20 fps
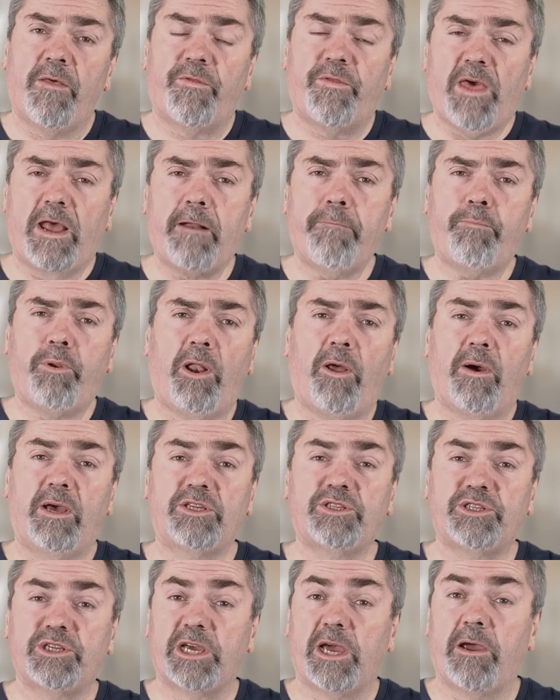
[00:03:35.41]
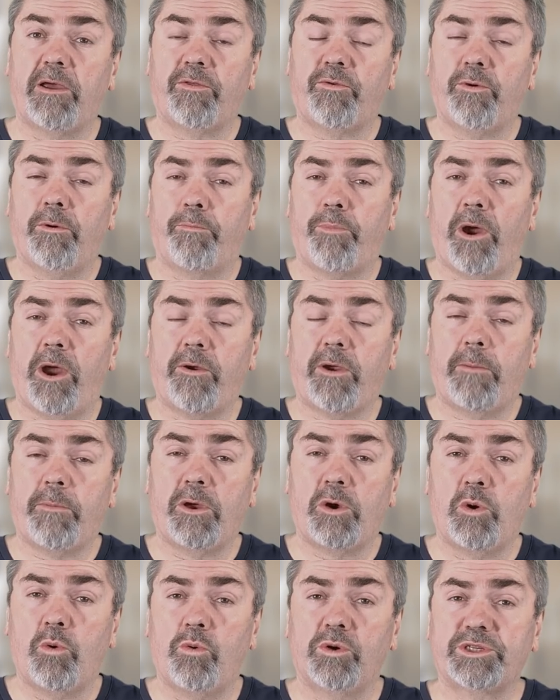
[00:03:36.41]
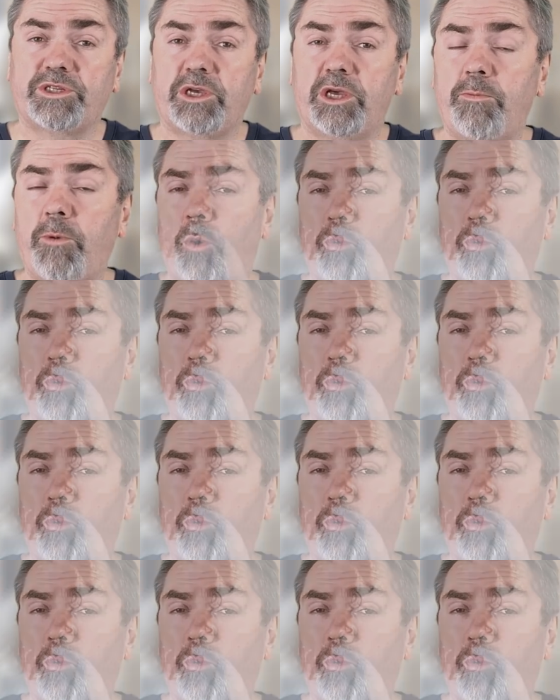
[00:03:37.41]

That applies to going through a programming course. So you